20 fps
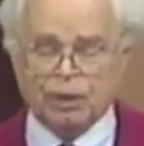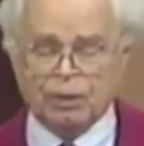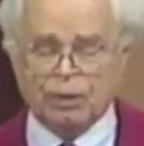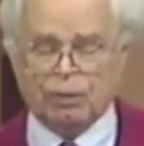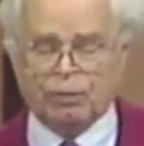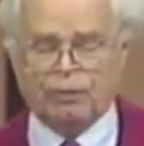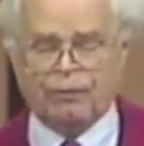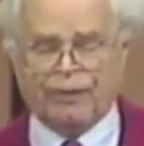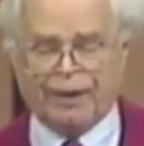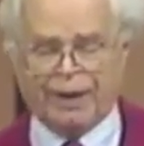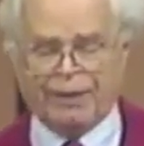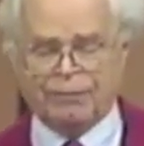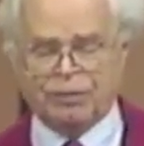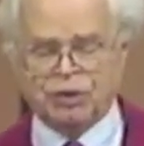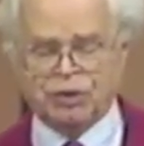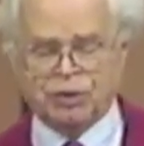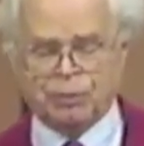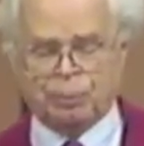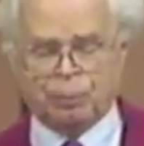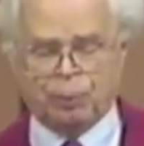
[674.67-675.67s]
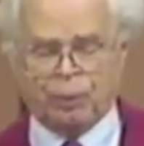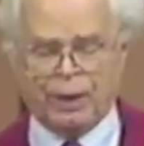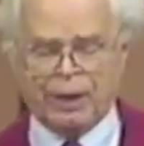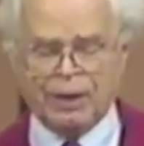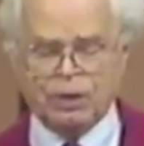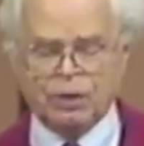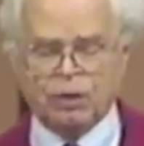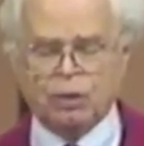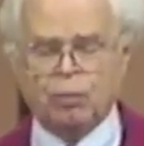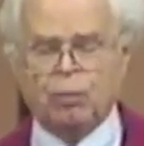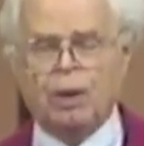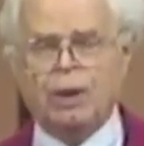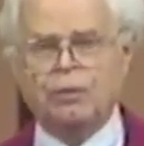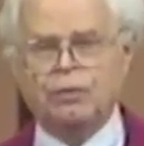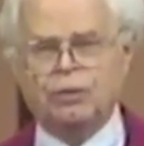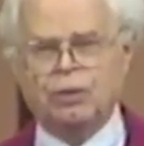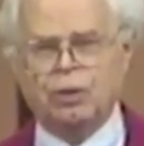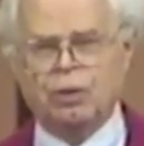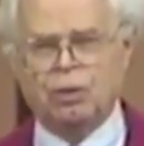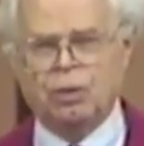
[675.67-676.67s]
The revival spread throughout
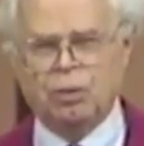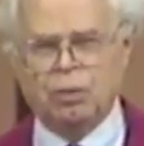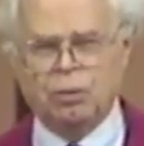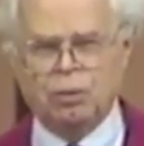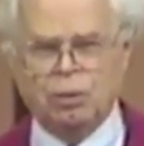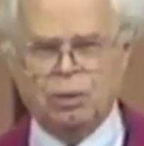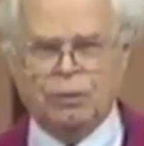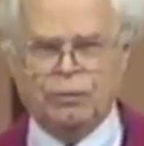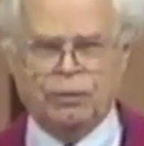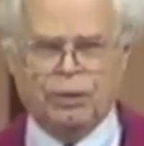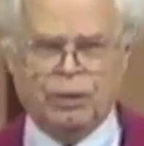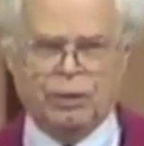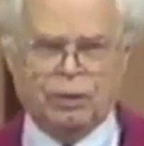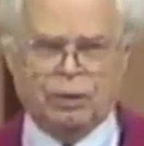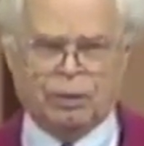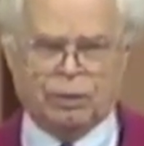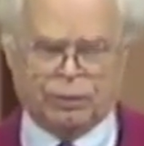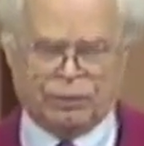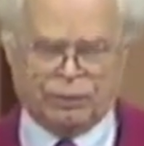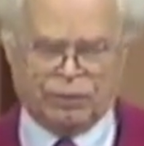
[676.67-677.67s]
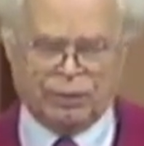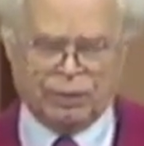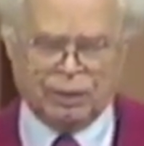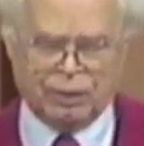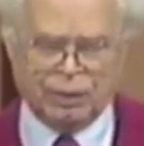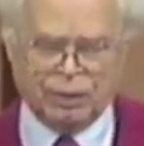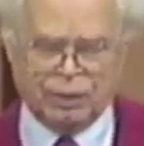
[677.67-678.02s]
the whole of the north.